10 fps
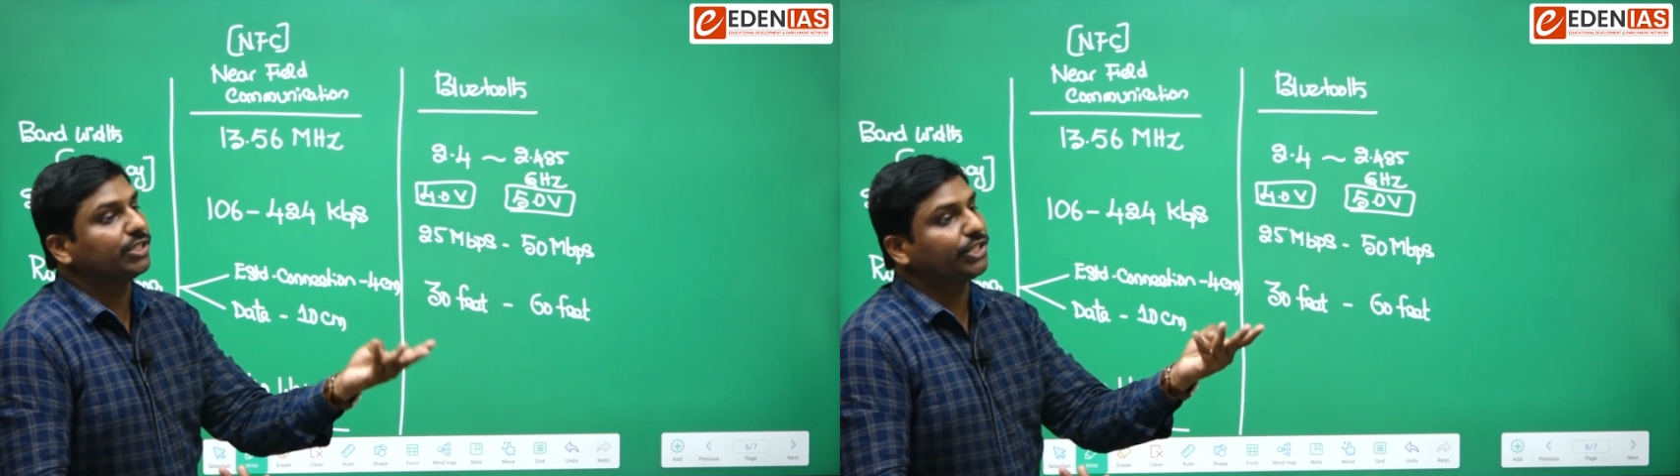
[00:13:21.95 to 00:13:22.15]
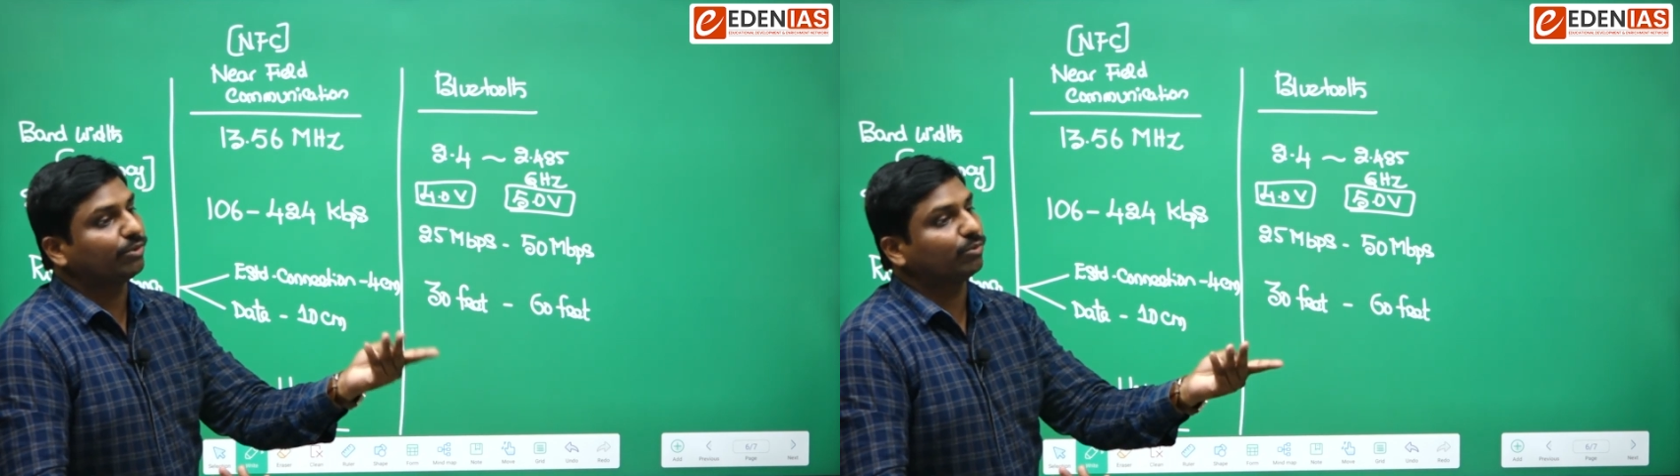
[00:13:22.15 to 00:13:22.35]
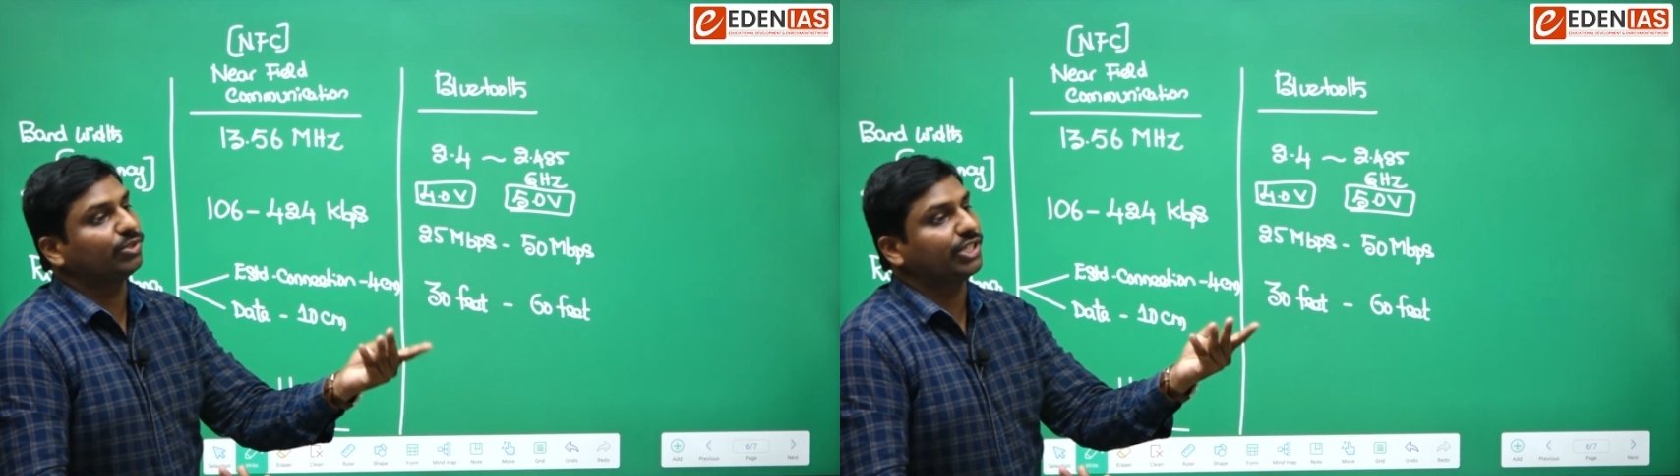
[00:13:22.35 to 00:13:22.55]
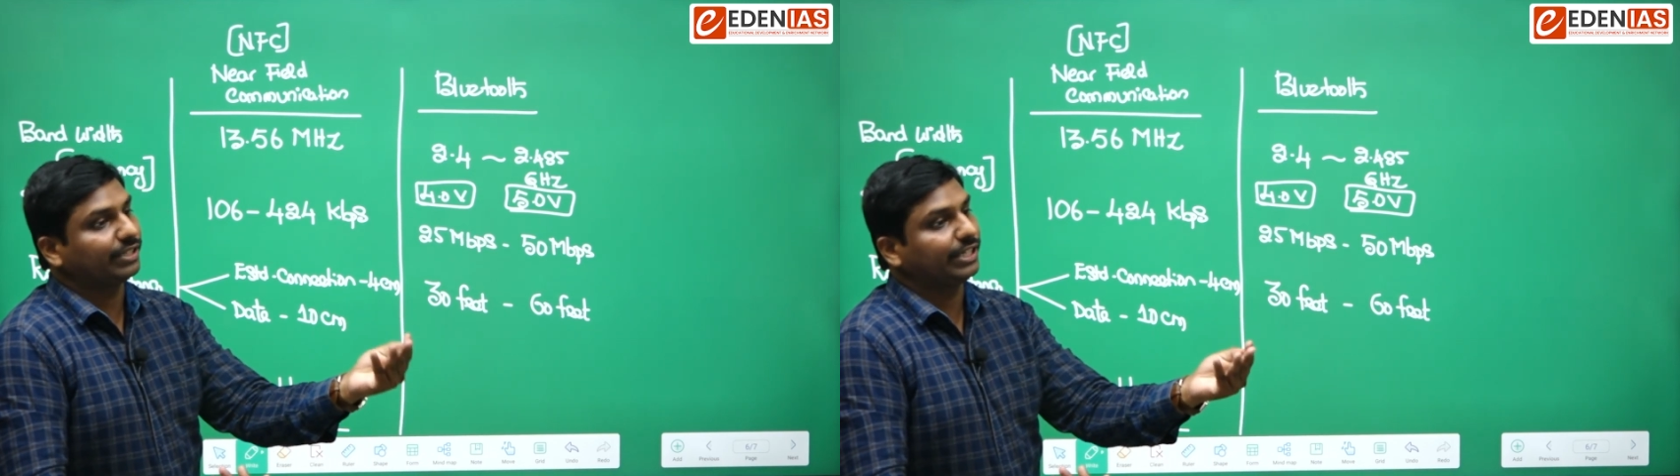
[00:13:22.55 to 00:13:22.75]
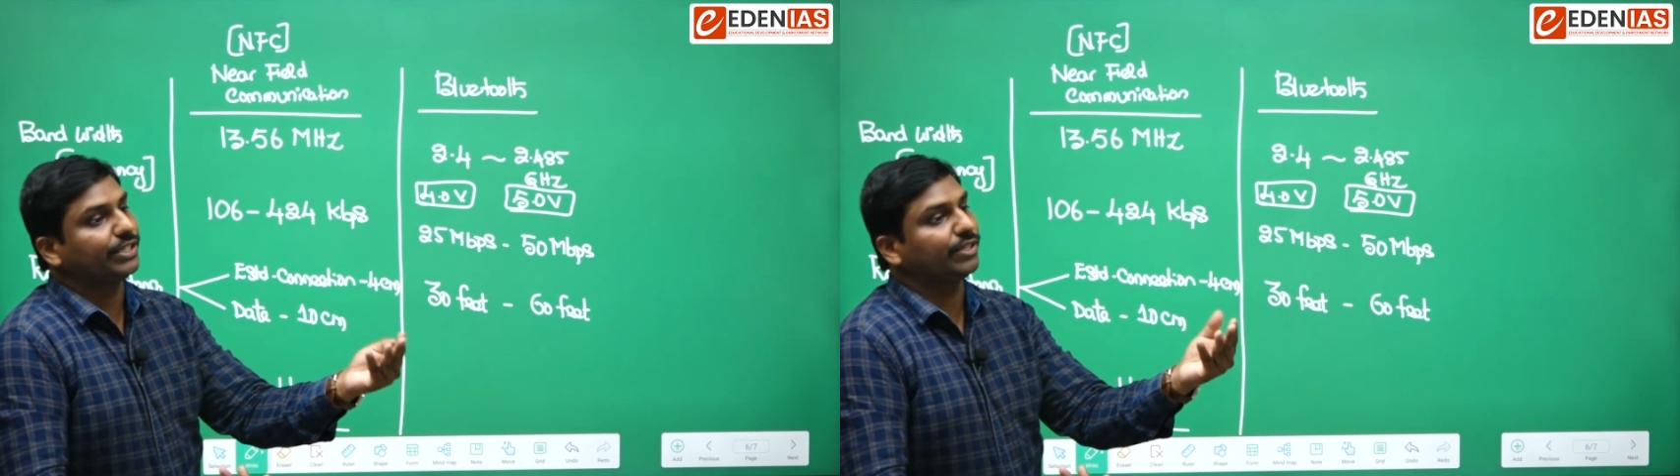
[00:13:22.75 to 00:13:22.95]
2G,
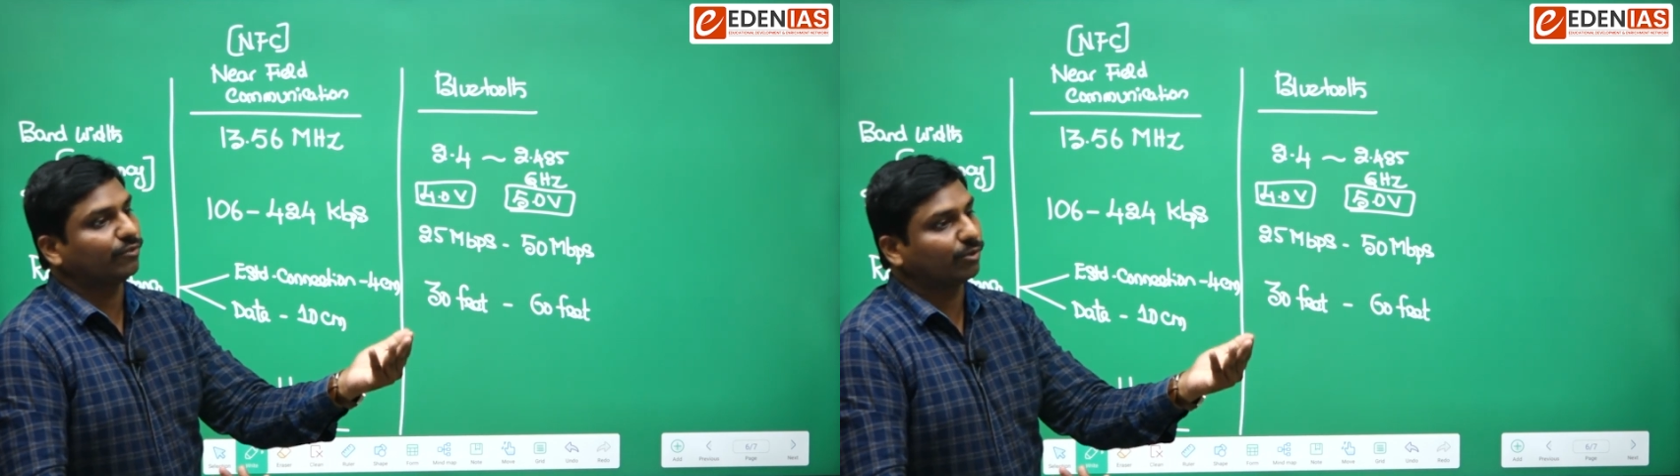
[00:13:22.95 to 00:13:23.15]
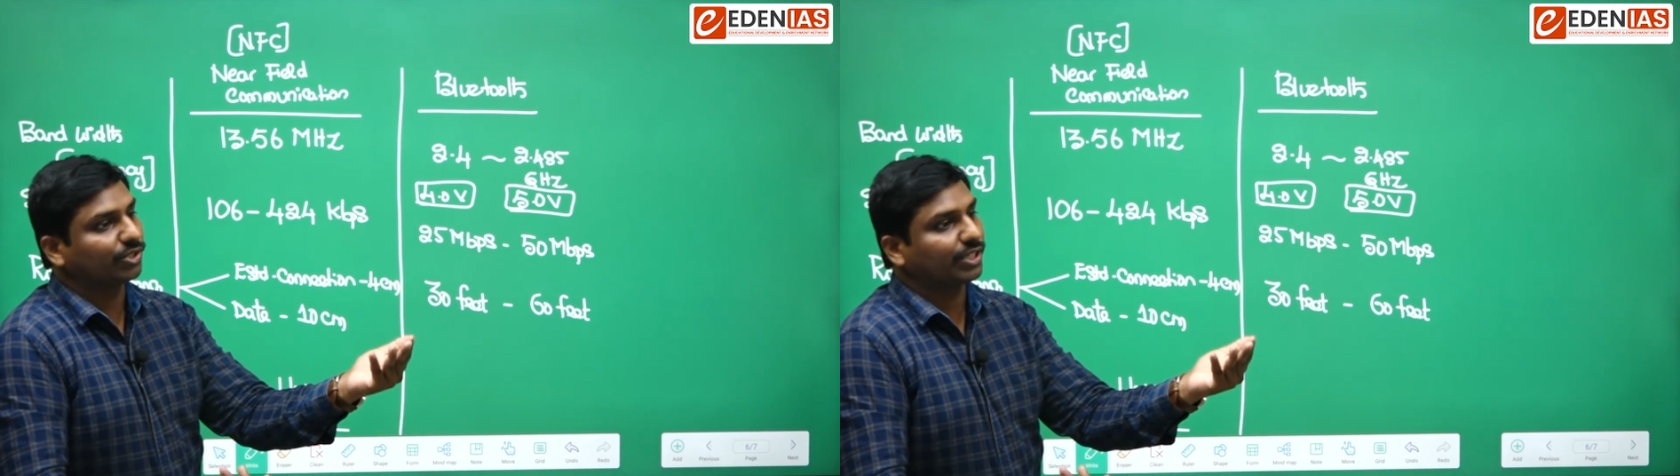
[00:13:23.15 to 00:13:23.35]
3G, 4G,